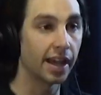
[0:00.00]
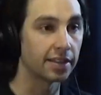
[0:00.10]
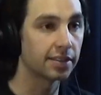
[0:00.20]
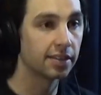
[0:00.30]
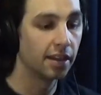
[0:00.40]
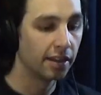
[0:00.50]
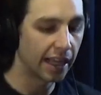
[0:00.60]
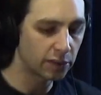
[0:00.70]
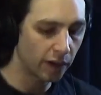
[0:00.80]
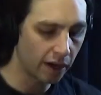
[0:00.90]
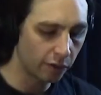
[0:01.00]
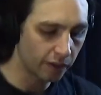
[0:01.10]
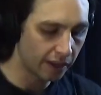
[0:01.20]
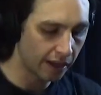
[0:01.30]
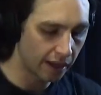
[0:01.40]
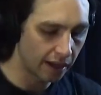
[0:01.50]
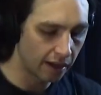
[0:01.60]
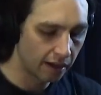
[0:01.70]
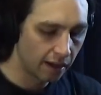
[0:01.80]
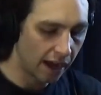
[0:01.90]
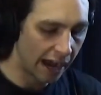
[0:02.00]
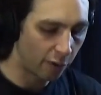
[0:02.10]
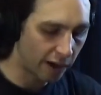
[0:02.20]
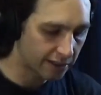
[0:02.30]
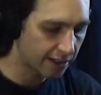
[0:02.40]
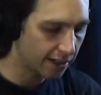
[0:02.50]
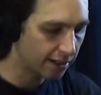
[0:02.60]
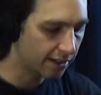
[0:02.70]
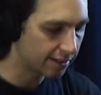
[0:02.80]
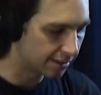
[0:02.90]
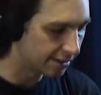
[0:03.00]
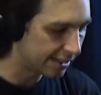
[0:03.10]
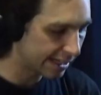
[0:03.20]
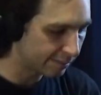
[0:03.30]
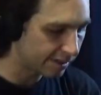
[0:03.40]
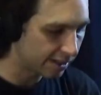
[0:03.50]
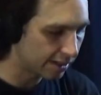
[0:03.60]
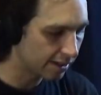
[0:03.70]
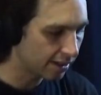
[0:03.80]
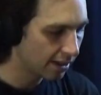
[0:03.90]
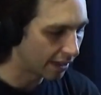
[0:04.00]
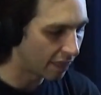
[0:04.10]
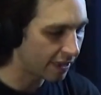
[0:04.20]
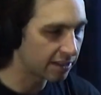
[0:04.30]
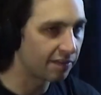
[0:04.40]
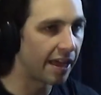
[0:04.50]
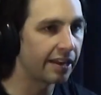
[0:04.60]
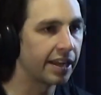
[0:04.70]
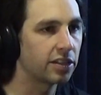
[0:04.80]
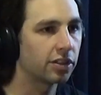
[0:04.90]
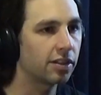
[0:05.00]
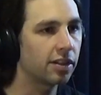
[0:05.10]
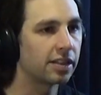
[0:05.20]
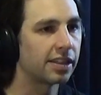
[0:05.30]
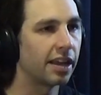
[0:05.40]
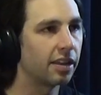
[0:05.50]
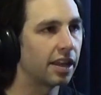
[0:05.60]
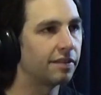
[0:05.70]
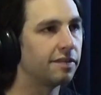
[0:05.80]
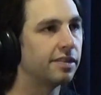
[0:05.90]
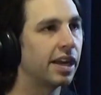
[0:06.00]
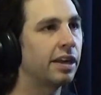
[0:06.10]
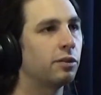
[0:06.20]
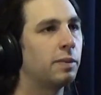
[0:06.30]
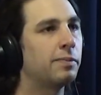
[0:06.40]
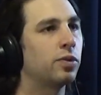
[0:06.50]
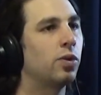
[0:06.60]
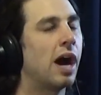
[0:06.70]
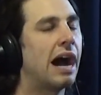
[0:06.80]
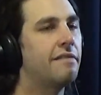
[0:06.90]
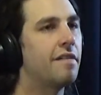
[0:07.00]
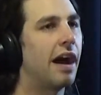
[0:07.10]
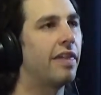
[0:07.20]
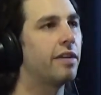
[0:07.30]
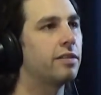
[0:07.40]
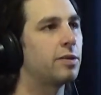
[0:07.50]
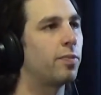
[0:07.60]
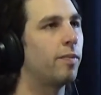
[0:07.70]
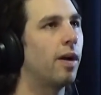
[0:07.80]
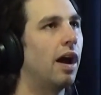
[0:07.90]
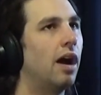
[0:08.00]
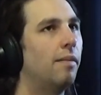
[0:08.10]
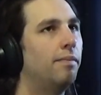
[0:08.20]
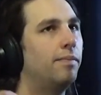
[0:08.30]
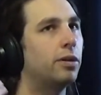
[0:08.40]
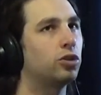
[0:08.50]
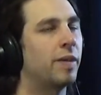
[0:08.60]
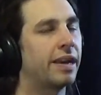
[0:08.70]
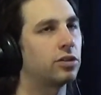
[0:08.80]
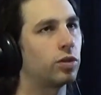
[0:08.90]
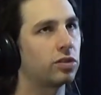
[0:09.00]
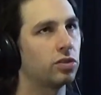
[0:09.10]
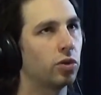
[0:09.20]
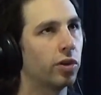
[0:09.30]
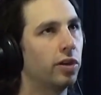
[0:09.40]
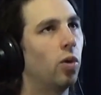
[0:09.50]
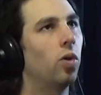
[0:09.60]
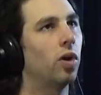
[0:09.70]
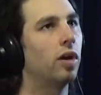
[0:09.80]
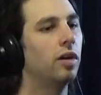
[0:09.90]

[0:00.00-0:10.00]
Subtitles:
Yes. That's what I heard with ayahuasca and DMT and things of that nature, is that they've done it with people who have either post-traumatic stress disorder or